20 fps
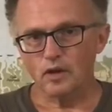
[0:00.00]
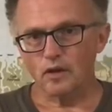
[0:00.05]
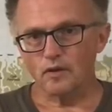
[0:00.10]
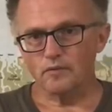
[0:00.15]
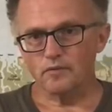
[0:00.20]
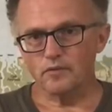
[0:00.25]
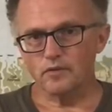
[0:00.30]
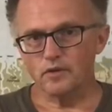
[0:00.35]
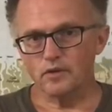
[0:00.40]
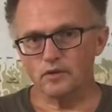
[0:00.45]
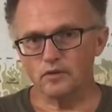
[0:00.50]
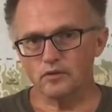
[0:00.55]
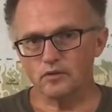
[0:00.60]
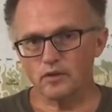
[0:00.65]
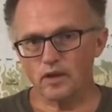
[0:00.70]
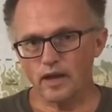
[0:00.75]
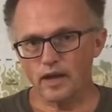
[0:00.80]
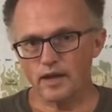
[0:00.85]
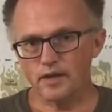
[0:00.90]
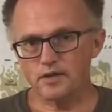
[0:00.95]
of
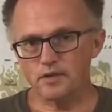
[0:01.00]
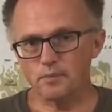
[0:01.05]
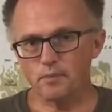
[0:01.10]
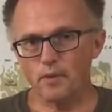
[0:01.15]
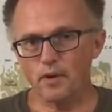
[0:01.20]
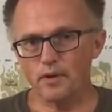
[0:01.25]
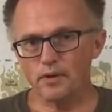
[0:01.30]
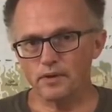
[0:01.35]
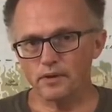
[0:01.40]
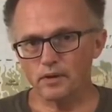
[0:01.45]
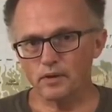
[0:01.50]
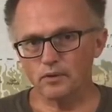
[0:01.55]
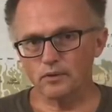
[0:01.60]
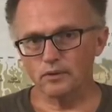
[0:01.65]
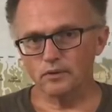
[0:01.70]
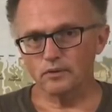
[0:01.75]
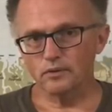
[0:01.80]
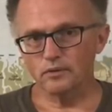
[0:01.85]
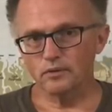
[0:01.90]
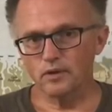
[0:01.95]
these ash
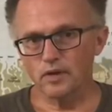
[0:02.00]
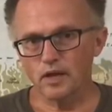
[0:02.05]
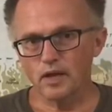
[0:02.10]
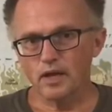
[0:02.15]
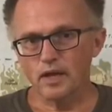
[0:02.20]
particles